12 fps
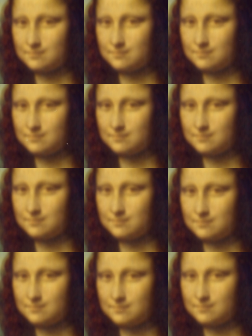
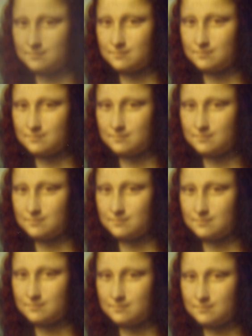
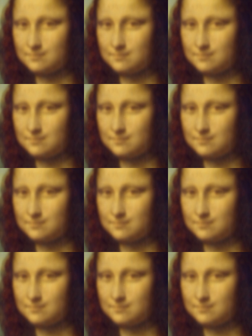Nothing is said.